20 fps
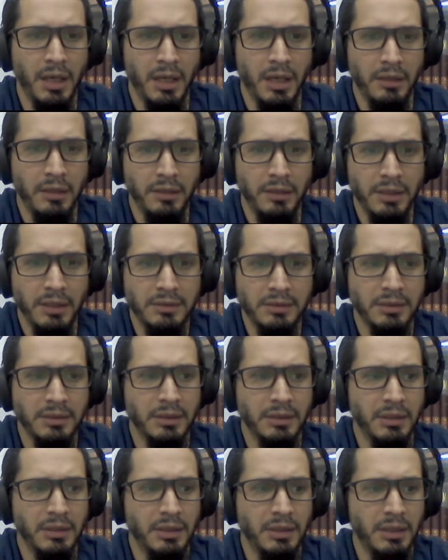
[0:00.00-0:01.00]
Next.
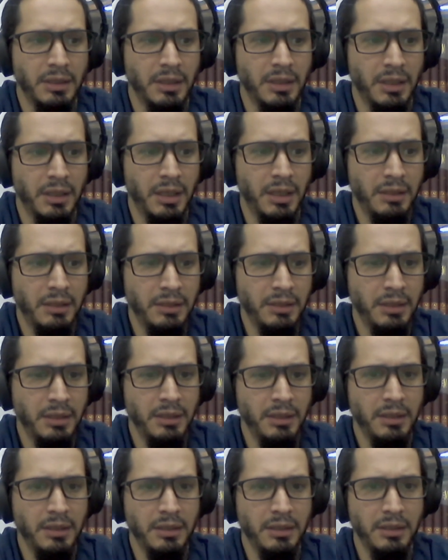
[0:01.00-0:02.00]
And
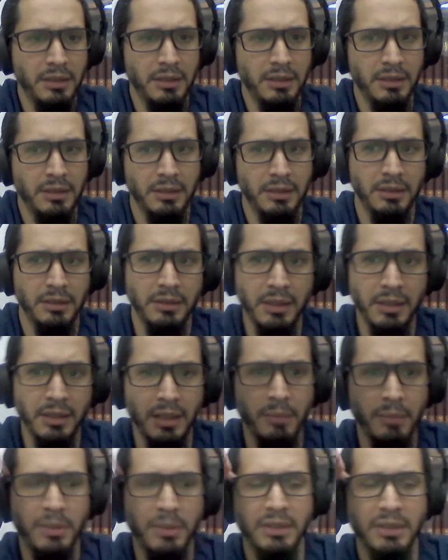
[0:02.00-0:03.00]
the
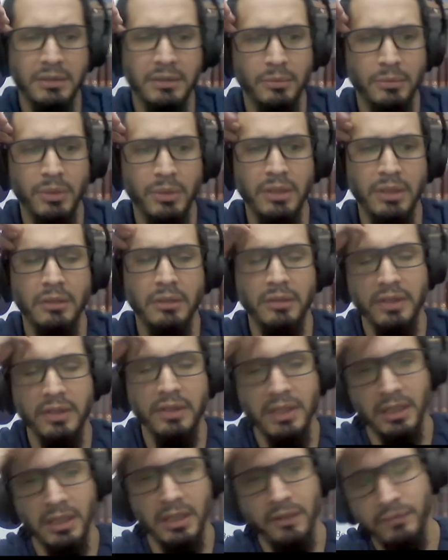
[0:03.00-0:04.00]
numbers, we
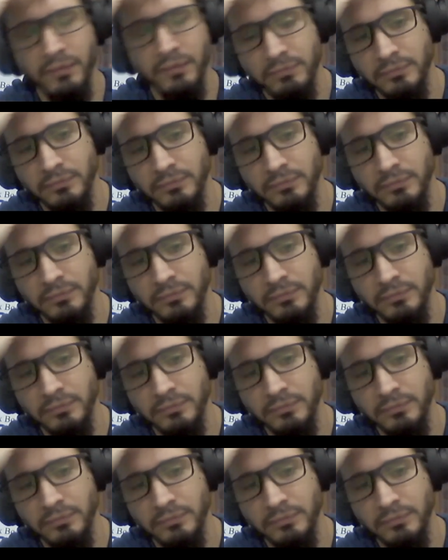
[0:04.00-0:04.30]
already have